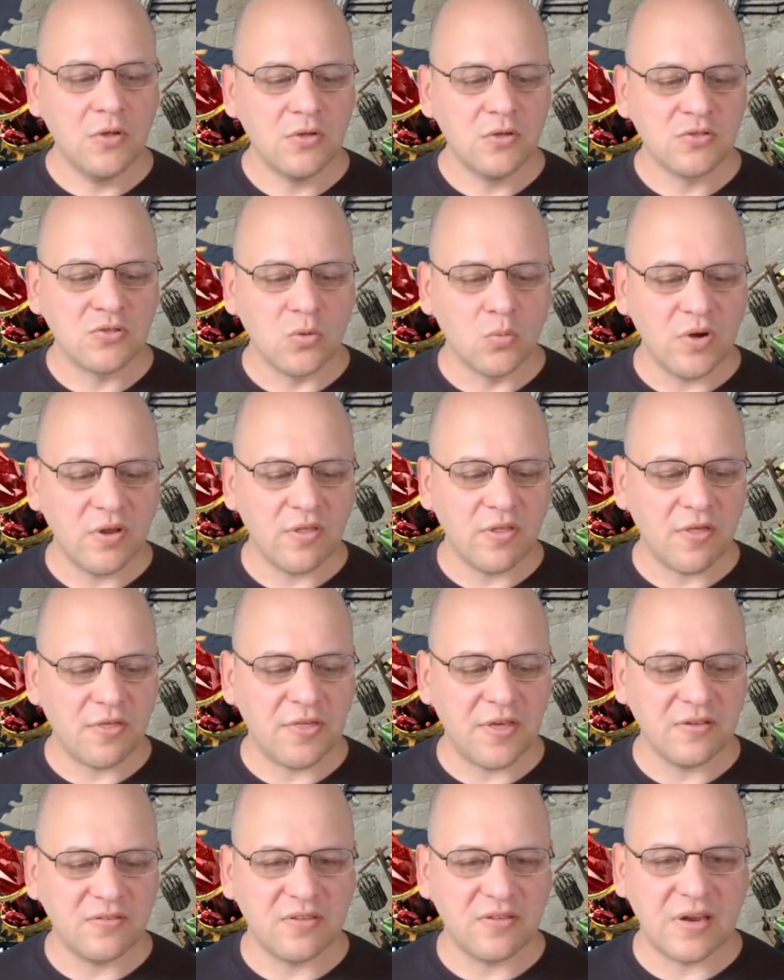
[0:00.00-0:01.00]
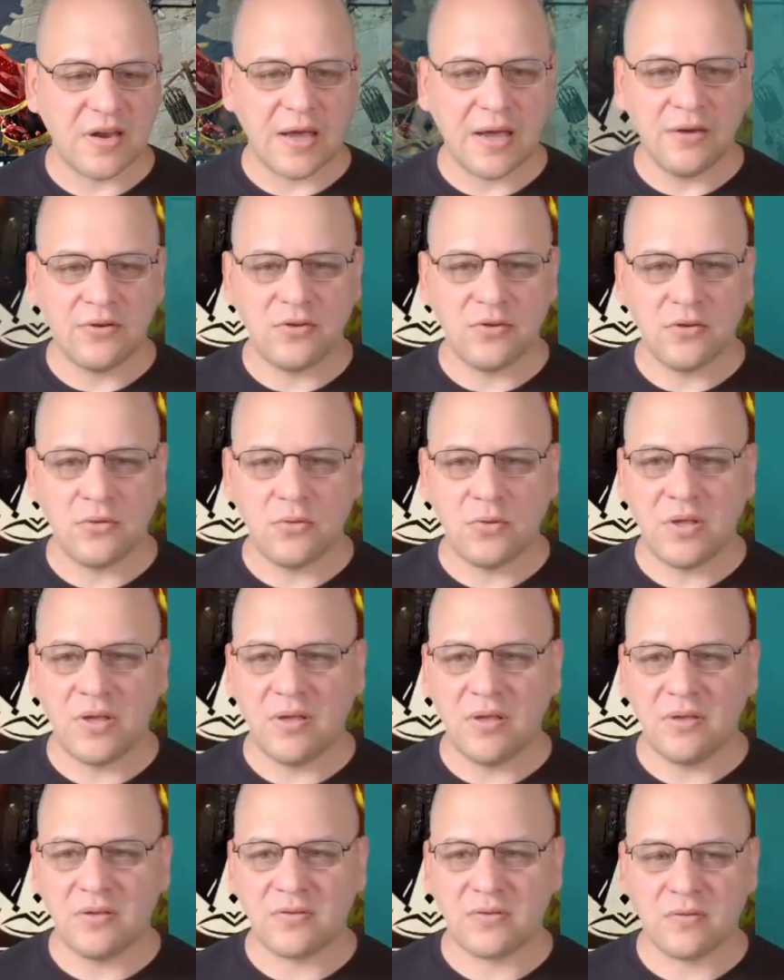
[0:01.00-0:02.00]
So one of the things that I do
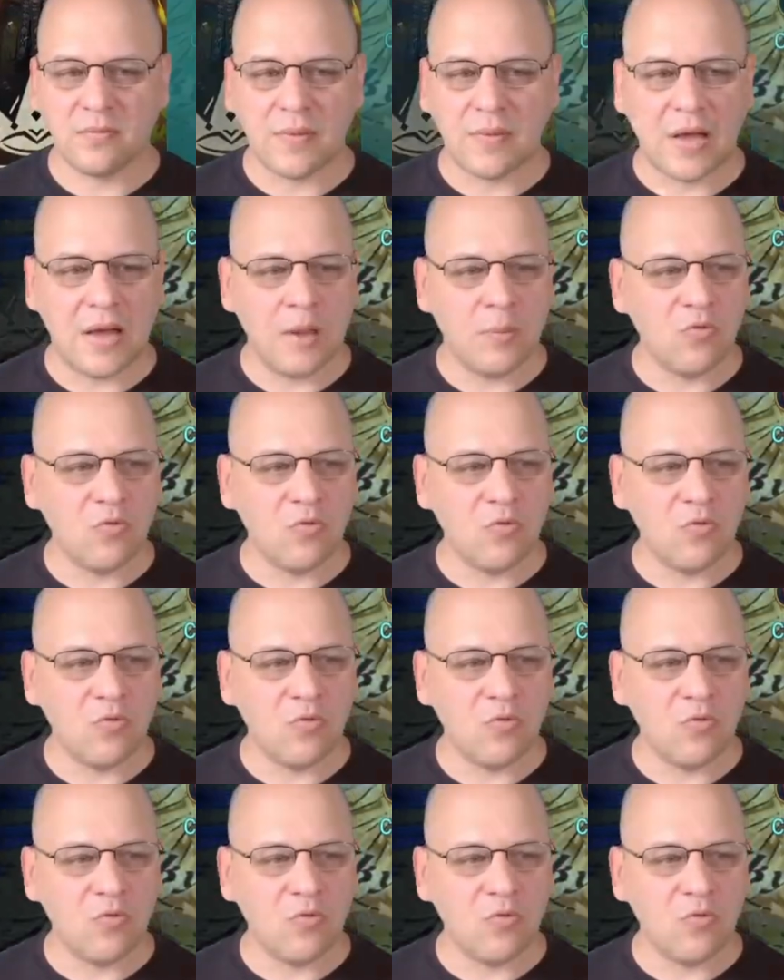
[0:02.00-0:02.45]
is I'm